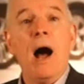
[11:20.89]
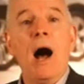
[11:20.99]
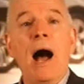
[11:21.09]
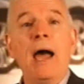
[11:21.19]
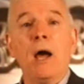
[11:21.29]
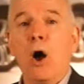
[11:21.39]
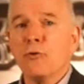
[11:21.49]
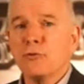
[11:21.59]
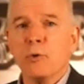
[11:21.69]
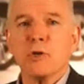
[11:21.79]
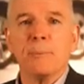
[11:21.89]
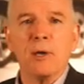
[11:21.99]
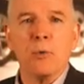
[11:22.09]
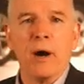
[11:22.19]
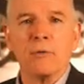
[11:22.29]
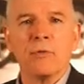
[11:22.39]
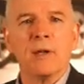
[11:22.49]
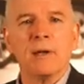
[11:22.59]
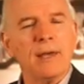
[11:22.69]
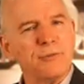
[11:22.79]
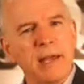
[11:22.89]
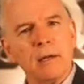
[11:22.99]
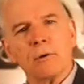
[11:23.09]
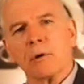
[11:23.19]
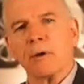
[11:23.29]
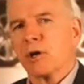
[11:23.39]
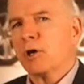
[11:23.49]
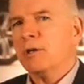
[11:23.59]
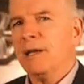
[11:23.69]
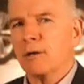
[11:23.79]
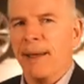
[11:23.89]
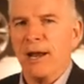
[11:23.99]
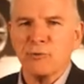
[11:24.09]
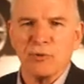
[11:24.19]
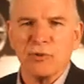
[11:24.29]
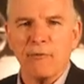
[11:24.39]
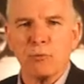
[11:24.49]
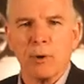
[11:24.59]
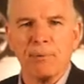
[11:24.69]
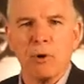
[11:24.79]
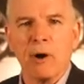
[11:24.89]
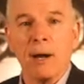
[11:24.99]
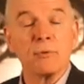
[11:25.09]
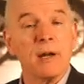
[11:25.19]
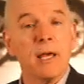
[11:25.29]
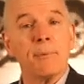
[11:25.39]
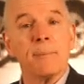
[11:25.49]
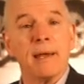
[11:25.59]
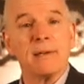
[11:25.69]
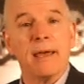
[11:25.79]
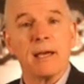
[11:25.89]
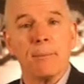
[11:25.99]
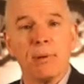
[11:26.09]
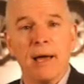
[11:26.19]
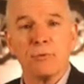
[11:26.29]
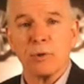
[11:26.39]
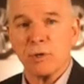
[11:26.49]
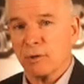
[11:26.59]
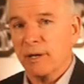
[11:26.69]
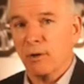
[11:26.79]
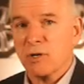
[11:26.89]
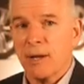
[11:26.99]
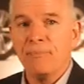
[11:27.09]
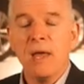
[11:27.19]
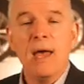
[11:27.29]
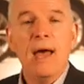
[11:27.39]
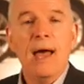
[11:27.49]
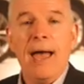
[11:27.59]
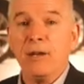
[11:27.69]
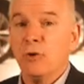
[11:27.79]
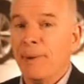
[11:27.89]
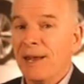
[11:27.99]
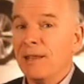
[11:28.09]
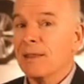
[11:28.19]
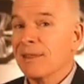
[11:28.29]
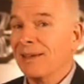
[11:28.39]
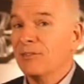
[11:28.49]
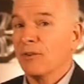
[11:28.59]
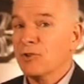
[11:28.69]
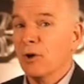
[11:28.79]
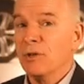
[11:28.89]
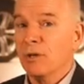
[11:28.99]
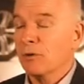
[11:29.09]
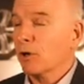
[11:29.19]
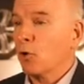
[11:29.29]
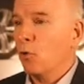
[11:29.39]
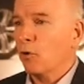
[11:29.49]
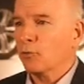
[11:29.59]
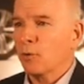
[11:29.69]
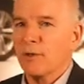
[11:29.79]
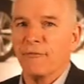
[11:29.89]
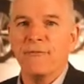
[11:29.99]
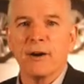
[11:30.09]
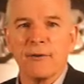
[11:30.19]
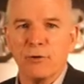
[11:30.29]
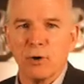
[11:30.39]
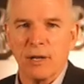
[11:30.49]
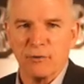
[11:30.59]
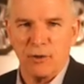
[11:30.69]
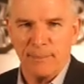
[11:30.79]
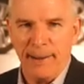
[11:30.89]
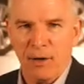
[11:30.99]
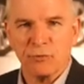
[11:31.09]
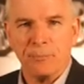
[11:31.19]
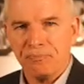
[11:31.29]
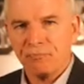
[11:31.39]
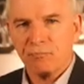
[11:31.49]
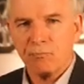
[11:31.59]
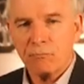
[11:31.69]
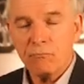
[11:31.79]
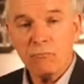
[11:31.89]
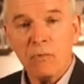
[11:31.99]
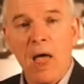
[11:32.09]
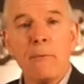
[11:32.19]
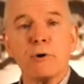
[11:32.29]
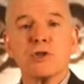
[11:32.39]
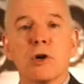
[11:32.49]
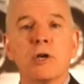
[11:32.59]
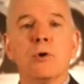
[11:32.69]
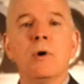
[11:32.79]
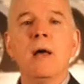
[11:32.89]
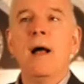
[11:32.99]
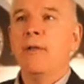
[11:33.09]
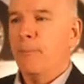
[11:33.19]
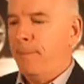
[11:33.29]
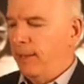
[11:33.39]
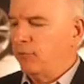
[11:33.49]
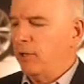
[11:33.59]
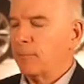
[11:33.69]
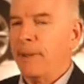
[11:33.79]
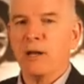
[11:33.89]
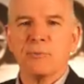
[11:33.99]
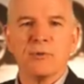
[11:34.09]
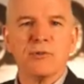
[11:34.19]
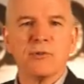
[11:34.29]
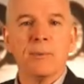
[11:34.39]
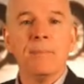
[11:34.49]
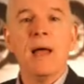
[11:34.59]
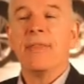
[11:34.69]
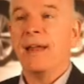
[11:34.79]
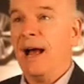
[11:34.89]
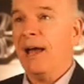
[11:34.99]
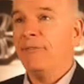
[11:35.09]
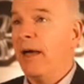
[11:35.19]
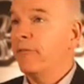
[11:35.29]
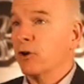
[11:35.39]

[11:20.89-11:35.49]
I also want you to be aware that, as stated earlier, a good dealer management software program is going to help you maintain compliance with your dealership and do many of the things I've showed you in your course with a very few clicks of the mouse. I want to show you the best dealer management system that I've ever